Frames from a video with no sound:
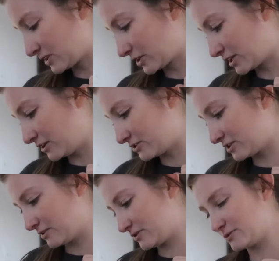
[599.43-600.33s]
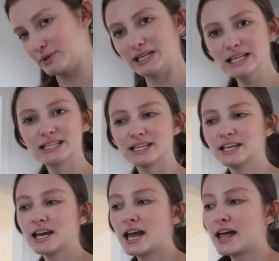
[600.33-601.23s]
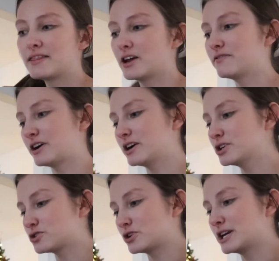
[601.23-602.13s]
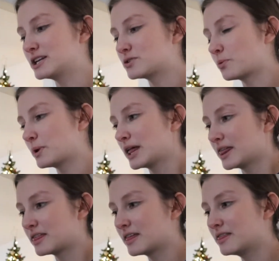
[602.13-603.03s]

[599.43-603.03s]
Look, you're so sweet. They're very intrigued with